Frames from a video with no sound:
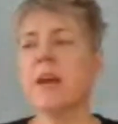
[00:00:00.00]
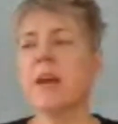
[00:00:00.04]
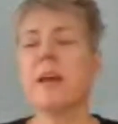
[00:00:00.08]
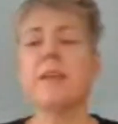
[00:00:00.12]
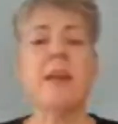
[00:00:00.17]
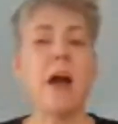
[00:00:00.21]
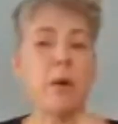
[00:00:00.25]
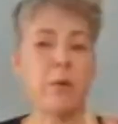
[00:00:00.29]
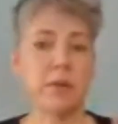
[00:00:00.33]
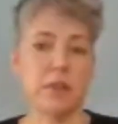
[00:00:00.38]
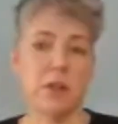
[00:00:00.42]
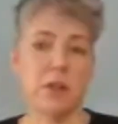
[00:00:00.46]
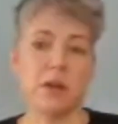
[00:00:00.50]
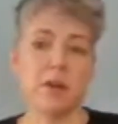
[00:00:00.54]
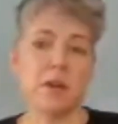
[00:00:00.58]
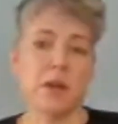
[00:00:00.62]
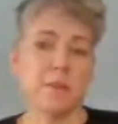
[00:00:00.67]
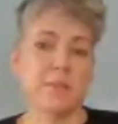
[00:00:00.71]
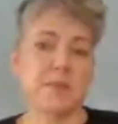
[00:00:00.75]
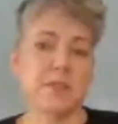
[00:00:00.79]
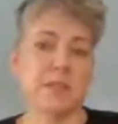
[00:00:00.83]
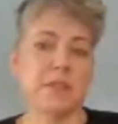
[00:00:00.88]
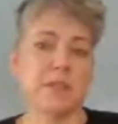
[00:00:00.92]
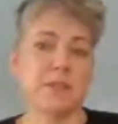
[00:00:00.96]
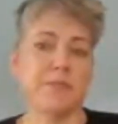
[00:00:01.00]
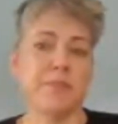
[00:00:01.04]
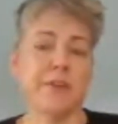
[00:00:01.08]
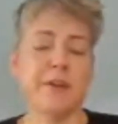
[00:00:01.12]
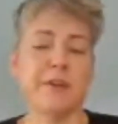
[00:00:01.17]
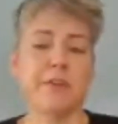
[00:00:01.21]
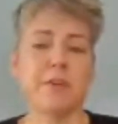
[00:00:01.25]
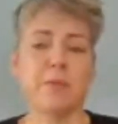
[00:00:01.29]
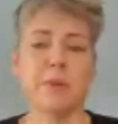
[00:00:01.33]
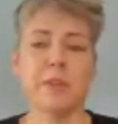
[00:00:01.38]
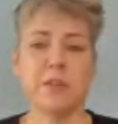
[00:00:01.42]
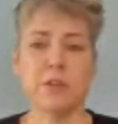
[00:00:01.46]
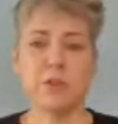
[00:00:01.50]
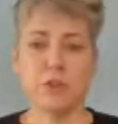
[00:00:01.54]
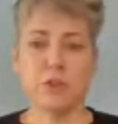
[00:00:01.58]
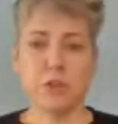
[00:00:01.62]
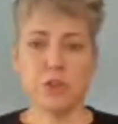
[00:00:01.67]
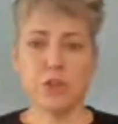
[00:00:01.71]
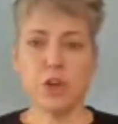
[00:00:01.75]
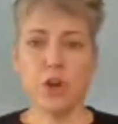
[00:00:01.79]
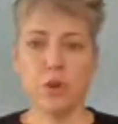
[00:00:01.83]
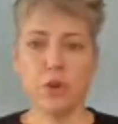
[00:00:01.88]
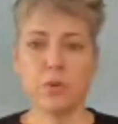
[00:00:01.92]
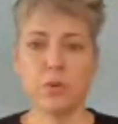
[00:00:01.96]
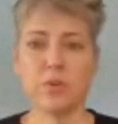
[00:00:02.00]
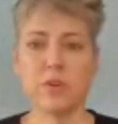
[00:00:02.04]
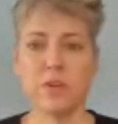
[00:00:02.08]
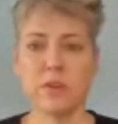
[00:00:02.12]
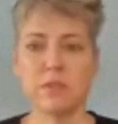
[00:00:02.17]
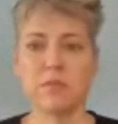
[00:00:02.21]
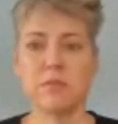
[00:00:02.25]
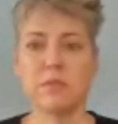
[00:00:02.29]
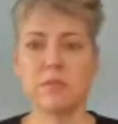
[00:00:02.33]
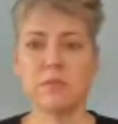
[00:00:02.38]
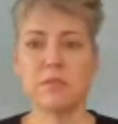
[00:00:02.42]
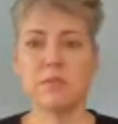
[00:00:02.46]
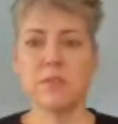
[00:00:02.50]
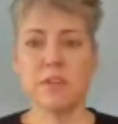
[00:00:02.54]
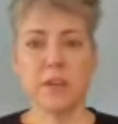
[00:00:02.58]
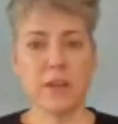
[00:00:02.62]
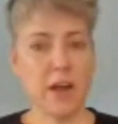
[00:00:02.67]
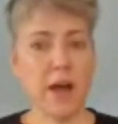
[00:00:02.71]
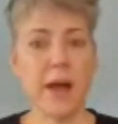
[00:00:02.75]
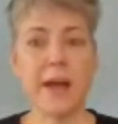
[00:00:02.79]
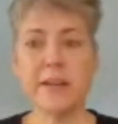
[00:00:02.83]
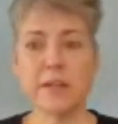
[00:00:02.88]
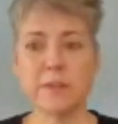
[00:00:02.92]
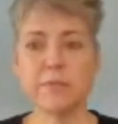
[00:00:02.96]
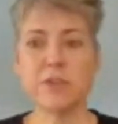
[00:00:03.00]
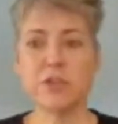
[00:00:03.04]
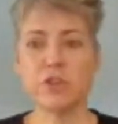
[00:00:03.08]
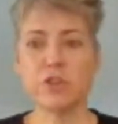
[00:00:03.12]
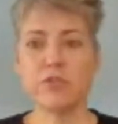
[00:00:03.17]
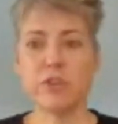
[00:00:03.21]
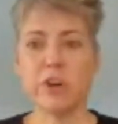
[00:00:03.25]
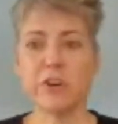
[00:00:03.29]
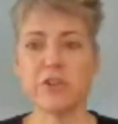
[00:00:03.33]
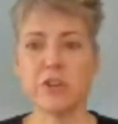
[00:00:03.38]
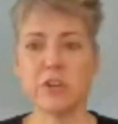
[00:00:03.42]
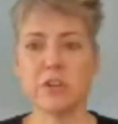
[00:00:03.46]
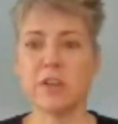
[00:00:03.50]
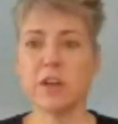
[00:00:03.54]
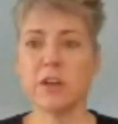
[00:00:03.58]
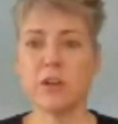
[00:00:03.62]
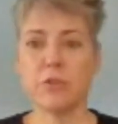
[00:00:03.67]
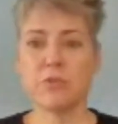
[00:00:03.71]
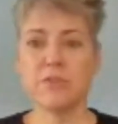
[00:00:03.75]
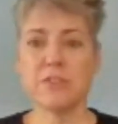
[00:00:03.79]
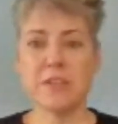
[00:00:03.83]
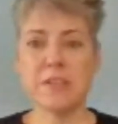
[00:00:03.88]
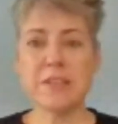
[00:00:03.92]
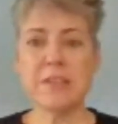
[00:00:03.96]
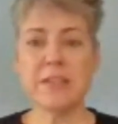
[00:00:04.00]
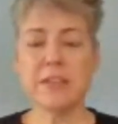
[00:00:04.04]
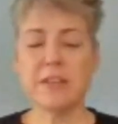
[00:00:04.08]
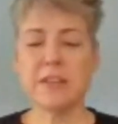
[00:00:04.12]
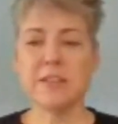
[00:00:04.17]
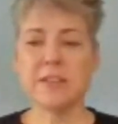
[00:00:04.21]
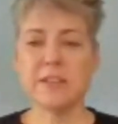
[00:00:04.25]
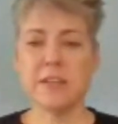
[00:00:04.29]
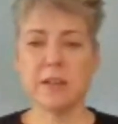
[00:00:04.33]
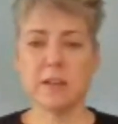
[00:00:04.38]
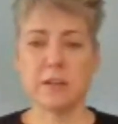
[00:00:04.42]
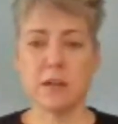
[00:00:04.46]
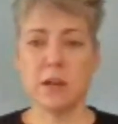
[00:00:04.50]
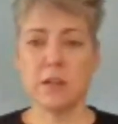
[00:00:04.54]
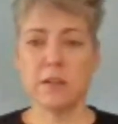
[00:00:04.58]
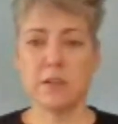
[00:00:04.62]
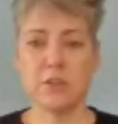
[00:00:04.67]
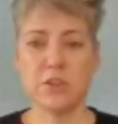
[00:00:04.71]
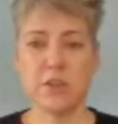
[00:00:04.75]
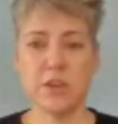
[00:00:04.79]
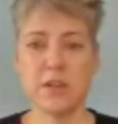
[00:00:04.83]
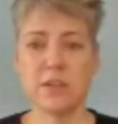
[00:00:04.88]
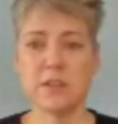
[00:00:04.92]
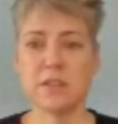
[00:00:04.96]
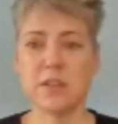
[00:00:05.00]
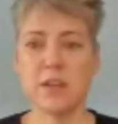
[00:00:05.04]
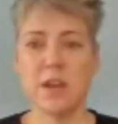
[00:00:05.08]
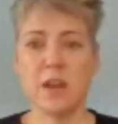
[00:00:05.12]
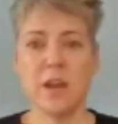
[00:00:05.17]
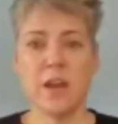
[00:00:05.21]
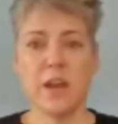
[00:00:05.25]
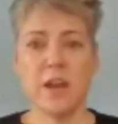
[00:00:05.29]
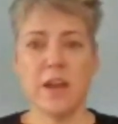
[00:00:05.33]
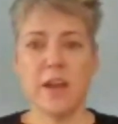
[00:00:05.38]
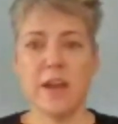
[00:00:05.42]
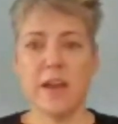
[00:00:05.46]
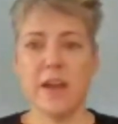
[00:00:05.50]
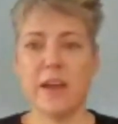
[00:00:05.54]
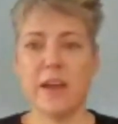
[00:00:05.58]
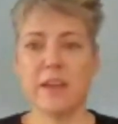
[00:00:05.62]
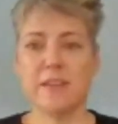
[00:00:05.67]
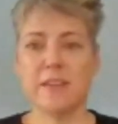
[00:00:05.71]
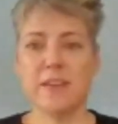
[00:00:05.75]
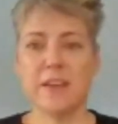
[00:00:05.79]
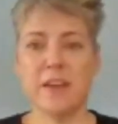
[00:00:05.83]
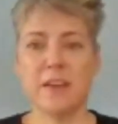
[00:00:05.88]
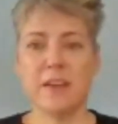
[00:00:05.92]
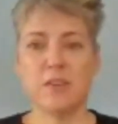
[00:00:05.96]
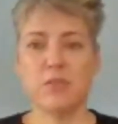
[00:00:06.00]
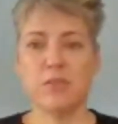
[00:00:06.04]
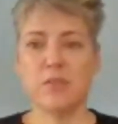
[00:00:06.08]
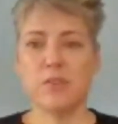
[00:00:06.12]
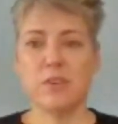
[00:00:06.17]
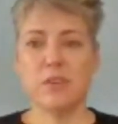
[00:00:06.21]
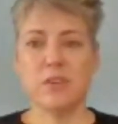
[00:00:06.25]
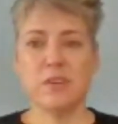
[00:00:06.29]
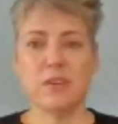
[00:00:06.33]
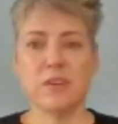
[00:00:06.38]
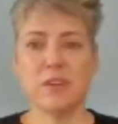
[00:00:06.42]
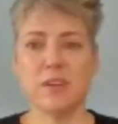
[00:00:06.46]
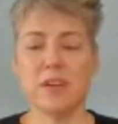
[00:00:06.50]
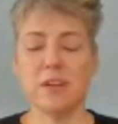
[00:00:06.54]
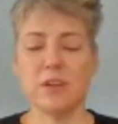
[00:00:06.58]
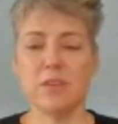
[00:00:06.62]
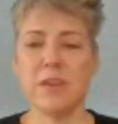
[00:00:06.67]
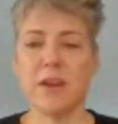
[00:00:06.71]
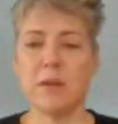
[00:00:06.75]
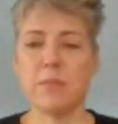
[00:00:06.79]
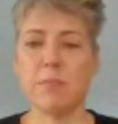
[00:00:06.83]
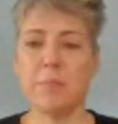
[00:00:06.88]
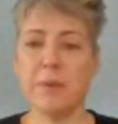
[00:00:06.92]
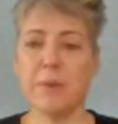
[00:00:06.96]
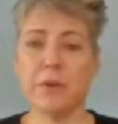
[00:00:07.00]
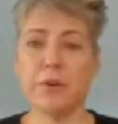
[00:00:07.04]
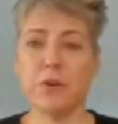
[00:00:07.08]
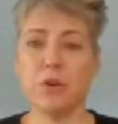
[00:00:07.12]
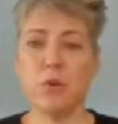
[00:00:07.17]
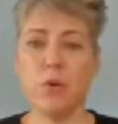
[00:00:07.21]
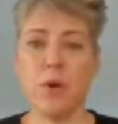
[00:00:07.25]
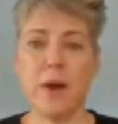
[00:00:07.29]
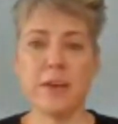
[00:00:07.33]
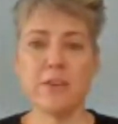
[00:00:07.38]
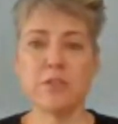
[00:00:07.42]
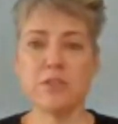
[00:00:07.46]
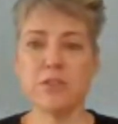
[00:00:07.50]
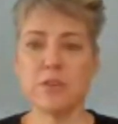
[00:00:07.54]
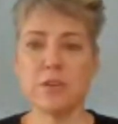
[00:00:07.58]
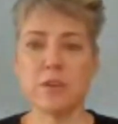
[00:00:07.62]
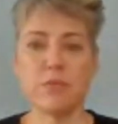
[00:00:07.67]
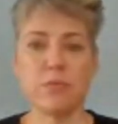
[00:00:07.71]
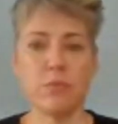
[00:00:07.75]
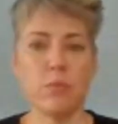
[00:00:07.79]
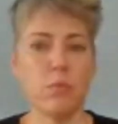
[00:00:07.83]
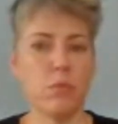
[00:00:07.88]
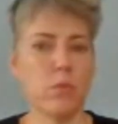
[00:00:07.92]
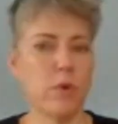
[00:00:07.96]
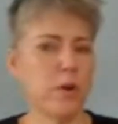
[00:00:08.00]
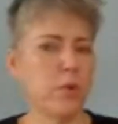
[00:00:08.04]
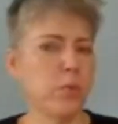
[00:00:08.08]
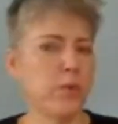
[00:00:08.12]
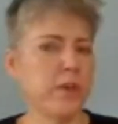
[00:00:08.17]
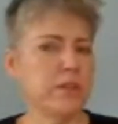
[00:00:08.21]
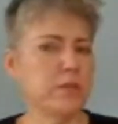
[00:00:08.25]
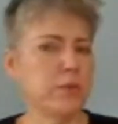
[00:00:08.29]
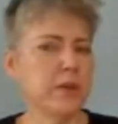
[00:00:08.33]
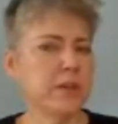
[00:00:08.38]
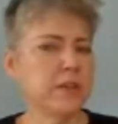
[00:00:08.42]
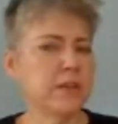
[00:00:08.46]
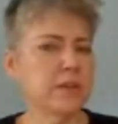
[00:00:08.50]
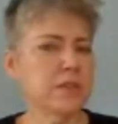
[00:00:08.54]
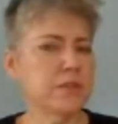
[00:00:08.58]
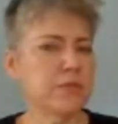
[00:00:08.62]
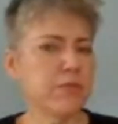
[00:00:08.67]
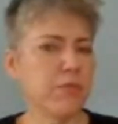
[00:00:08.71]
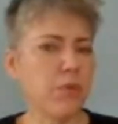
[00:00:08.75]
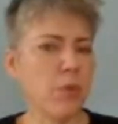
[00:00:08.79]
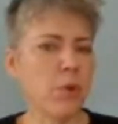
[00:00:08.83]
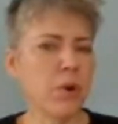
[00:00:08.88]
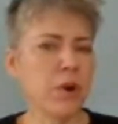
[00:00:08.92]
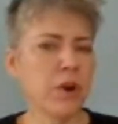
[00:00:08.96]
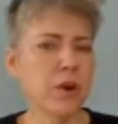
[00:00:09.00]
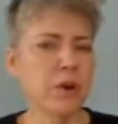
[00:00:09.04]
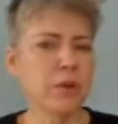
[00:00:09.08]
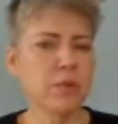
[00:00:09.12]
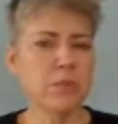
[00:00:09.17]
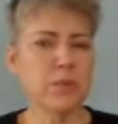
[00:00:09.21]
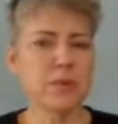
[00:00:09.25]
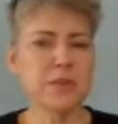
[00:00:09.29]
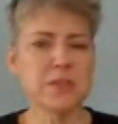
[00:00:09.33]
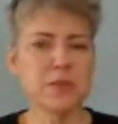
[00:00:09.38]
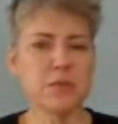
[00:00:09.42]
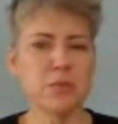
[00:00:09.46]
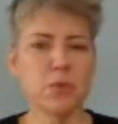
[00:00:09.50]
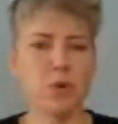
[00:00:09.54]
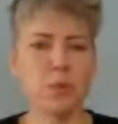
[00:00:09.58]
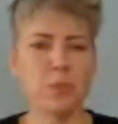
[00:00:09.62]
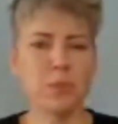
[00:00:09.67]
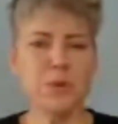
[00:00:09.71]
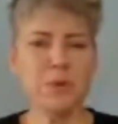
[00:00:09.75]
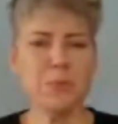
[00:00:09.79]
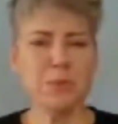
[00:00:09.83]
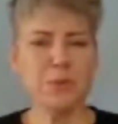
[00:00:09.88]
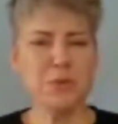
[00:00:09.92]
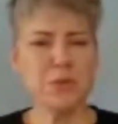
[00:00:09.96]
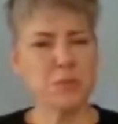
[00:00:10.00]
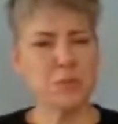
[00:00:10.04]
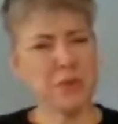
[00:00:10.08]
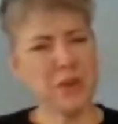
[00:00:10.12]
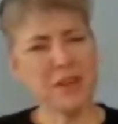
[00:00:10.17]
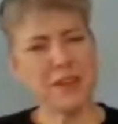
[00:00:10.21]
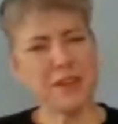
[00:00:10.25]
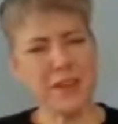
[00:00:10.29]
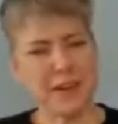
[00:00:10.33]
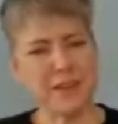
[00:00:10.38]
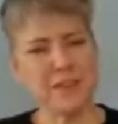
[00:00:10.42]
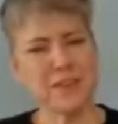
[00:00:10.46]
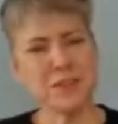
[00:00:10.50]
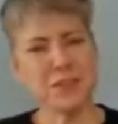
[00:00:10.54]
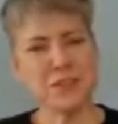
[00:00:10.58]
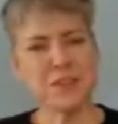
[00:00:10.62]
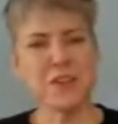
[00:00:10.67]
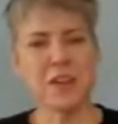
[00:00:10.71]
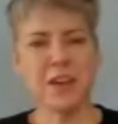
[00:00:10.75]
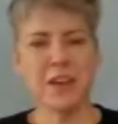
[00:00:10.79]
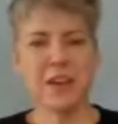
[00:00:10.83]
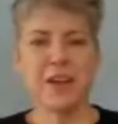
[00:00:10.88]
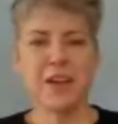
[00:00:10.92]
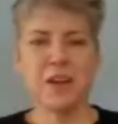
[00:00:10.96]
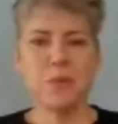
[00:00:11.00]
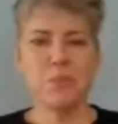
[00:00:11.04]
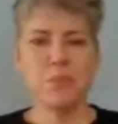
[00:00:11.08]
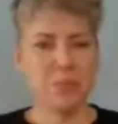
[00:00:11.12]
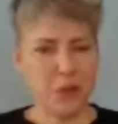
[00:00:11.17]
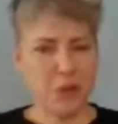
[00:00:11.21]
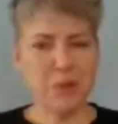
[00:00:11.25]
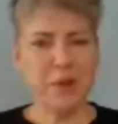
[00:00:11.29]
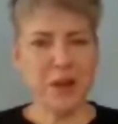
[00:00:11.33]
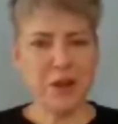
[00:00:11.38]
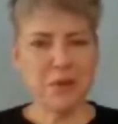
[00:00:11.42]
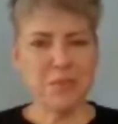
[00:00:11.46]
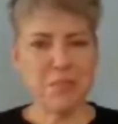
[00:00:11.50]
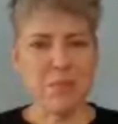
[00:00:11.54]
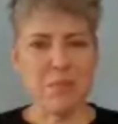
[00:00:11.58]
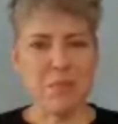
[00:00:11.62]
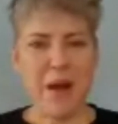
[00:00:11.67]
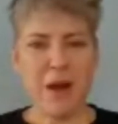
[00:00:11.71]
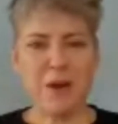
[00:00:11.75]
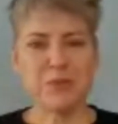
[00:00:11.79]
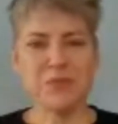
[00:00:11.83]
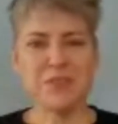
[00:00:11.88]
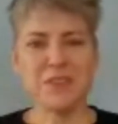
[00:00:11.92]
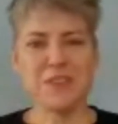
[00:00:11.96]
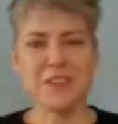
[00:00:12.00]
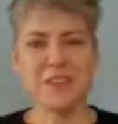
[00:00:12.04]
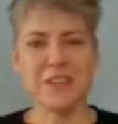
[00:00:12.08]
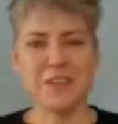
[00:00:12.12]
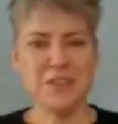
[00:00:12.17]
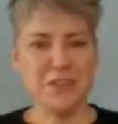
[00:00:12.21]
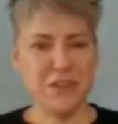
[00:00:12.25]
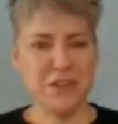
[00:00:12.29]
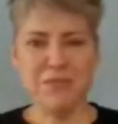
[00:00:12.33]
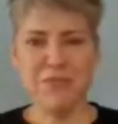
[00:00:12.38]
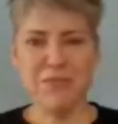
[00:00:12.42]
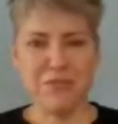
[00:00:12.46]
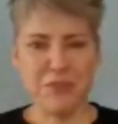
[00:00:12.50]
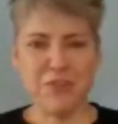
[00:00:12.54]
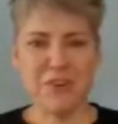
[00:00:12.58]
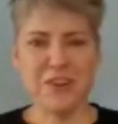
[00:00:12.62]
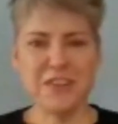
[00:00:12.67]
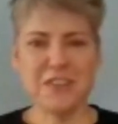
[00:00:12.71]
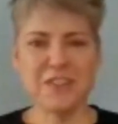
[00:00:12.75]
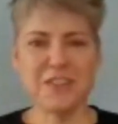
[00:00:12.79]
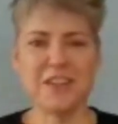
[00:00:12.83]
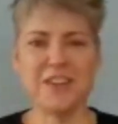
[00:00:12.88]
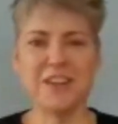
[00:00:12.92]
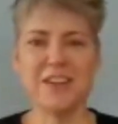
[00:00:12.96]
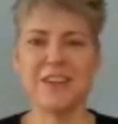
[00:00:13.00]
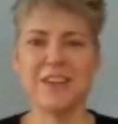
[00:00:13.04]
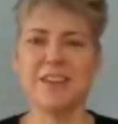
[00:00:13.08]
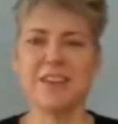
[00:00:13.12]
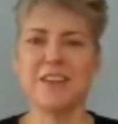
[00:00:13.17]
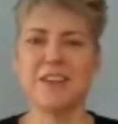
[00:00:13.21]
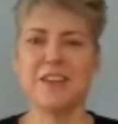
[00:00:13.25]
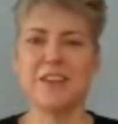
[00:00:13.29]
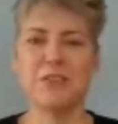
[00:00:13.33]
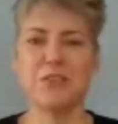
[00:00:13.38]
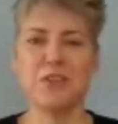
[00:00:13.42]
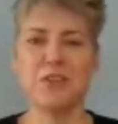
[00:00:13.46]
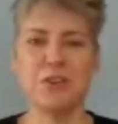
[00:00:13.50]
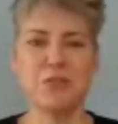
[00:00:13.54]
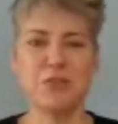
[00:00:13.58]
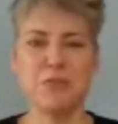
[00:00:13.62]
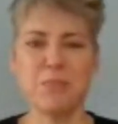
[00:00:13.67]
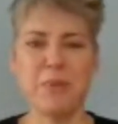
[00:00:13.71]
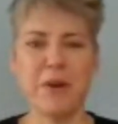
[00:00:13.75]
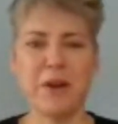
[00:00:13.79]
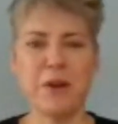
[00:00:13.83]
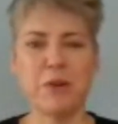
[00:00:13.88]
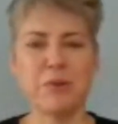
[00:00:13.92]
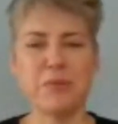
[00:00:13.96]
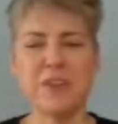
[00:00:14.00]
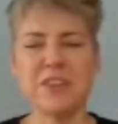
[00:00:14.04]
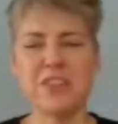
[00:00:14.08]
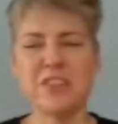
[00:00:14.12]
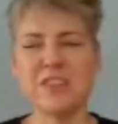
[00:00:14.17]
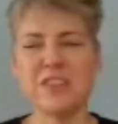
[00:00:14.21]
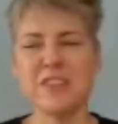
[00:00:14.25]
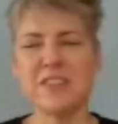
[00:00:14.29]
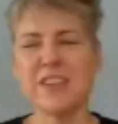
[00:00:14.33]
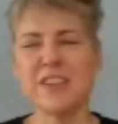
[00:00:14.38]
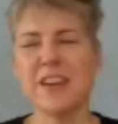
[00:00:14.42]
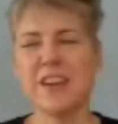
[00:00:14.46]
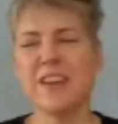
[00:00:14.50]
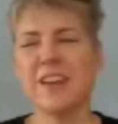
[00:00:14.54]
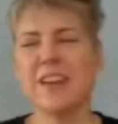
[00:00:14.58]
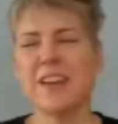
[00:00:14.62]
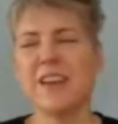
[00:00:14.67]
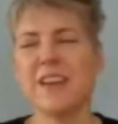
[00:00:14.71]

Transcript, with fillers: And now along comes this film, and they're shown the kind of destruction that goes into these technologies. And then, you know, that bigger question of what are we doing this for? Was, weren't we supposed to be against blowing up mountains and deforesting, you know, huge bioregions?